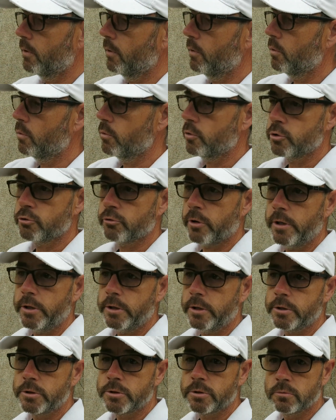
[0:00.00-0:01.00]
all the
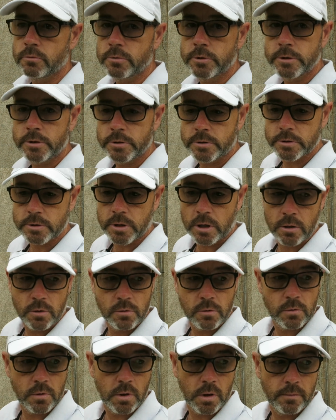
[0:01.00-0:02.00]
drainage sorted.
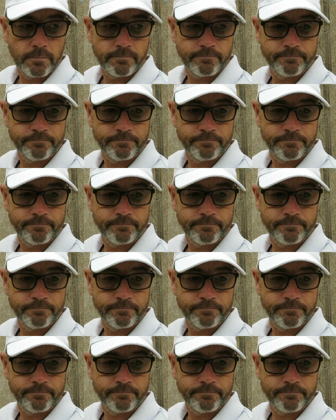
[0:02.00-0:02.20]
So